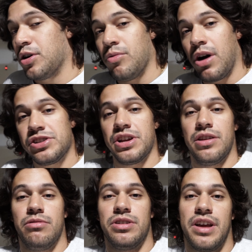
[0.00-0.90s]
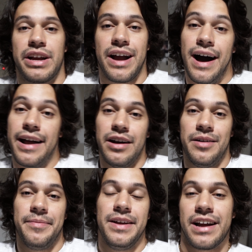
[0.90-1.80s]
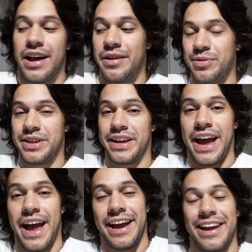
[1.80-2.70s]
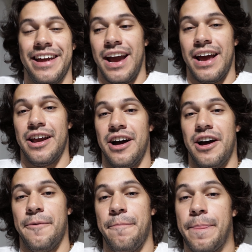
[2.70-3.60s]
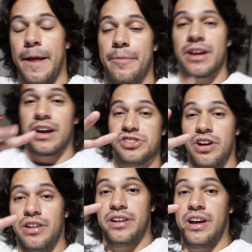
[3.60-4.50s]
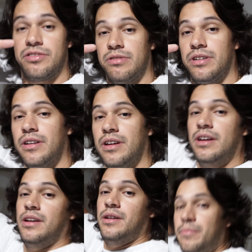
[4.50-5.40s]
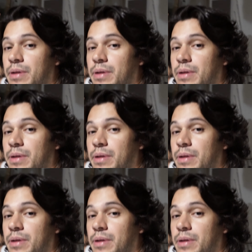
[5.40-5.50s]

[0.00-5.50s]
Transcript: Go watch the other ones, get caught up with the gang, and I'm gonna catch you on the next one.